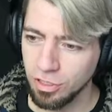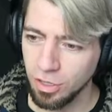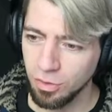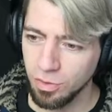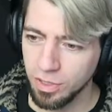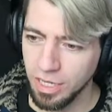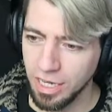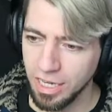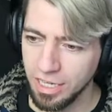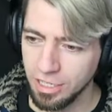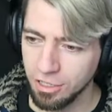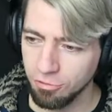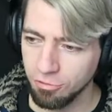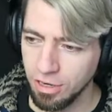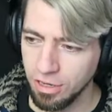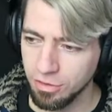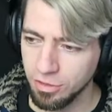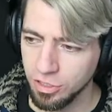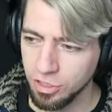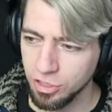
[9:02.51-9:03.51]
I want to hang
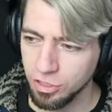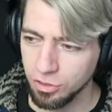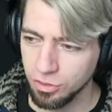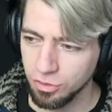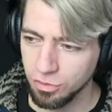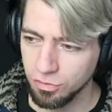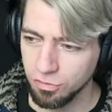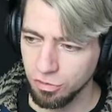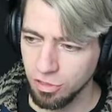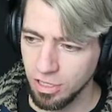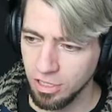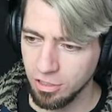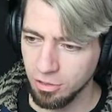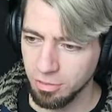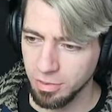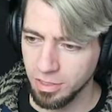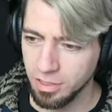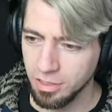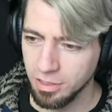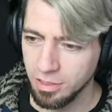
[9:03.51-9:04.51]
around this tunnel for a little
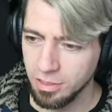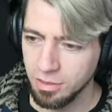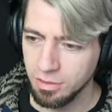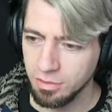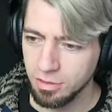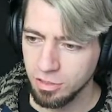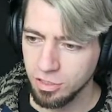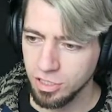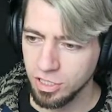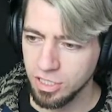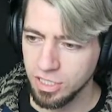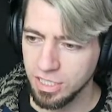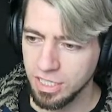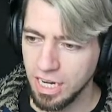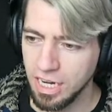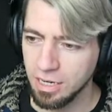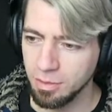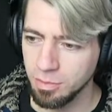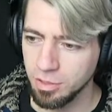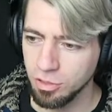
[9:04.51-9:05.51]
bit. Because there's an
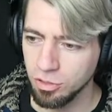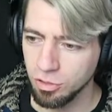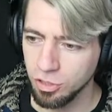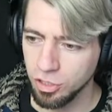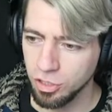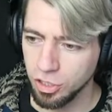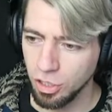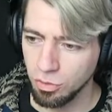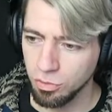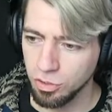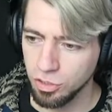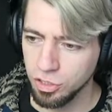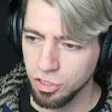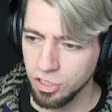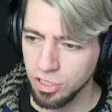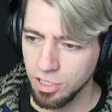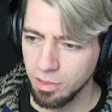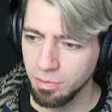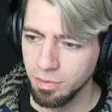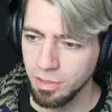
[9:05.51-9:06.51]
enemy called a ghost
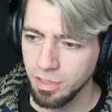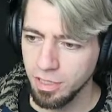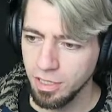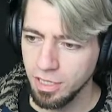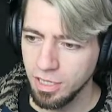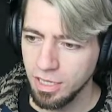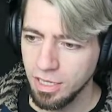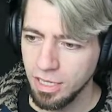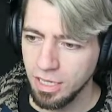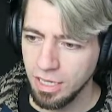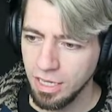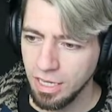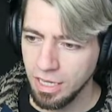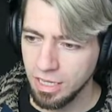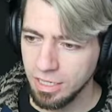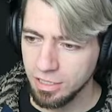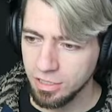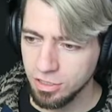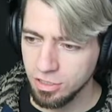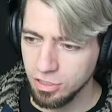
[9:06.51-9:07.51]
ship.
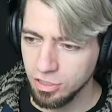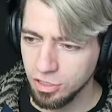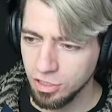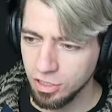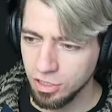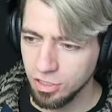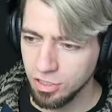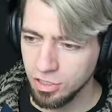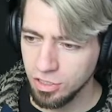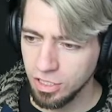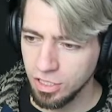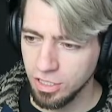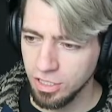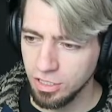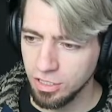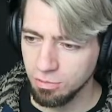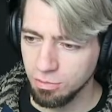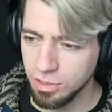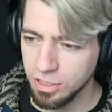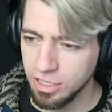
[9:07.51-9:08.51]
And there's
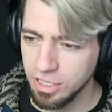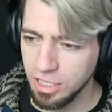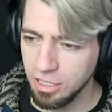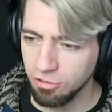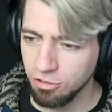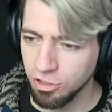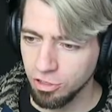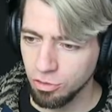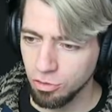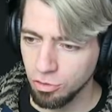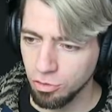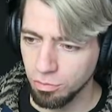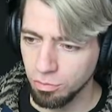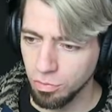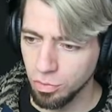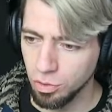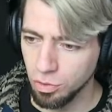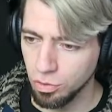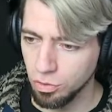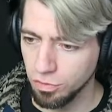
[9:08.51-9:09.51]
a materia called
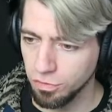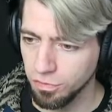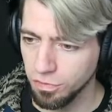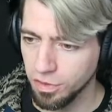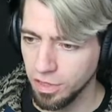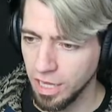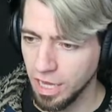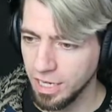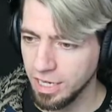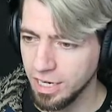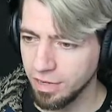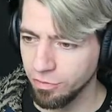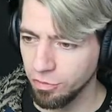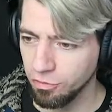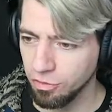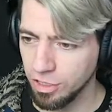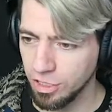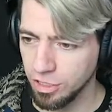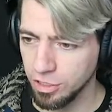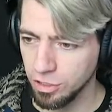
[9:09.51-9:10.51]
morph that I never
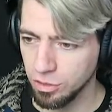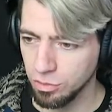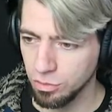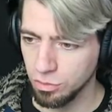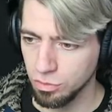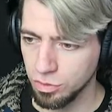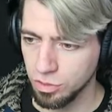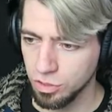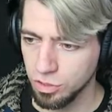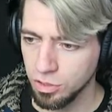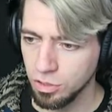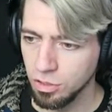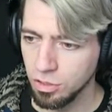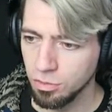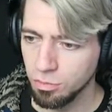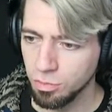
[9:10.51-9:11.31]
really use.